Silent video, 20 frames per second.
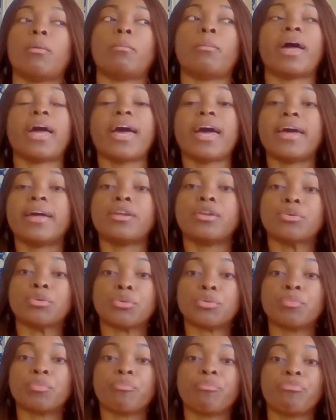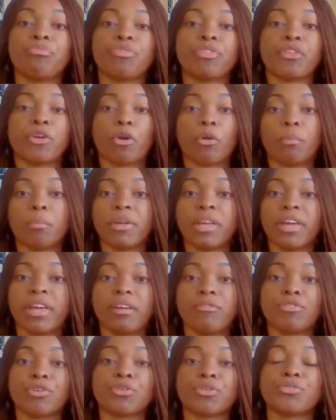handle their
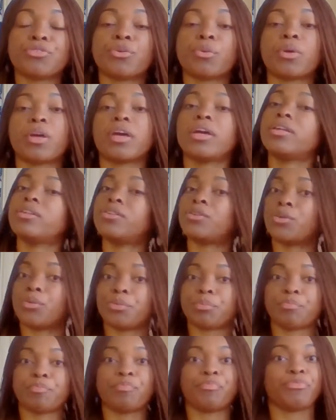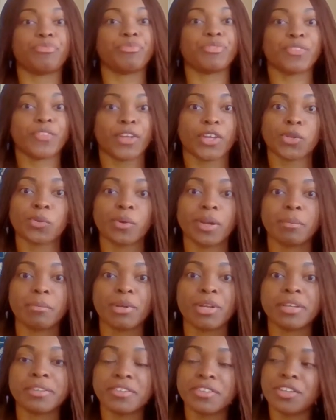behaviors, okay? So that's what I'm
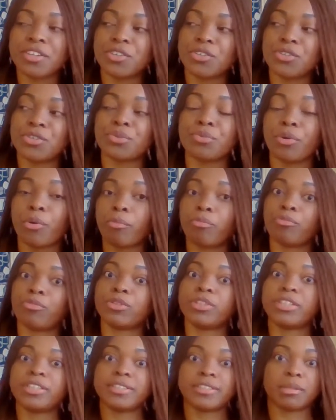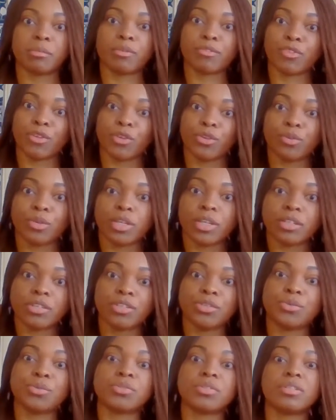going to teach you. Hopefully some of you
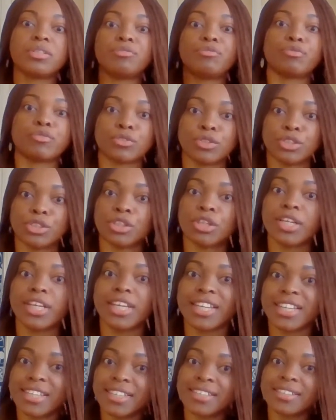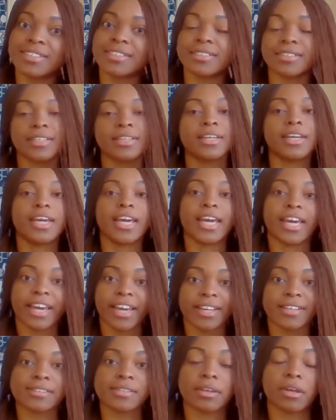can use it for your kids
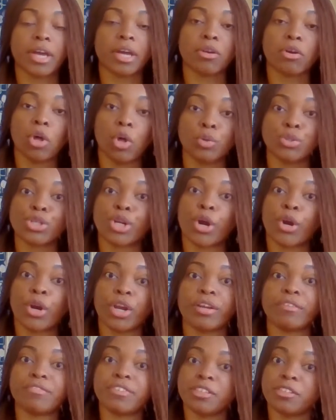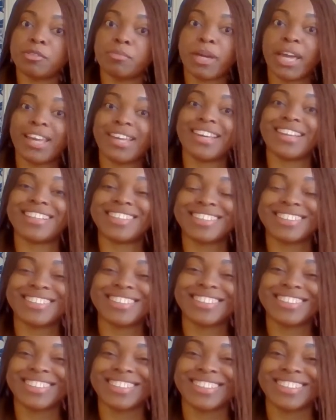as an alternative to spanking.
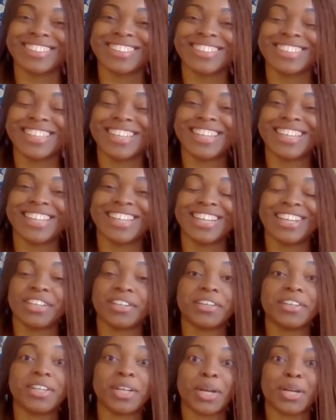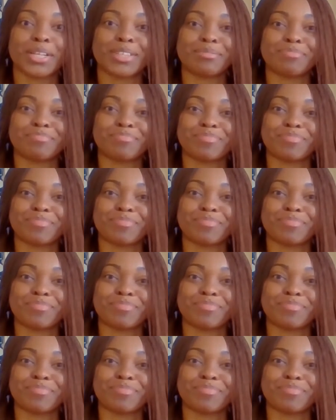Good luck.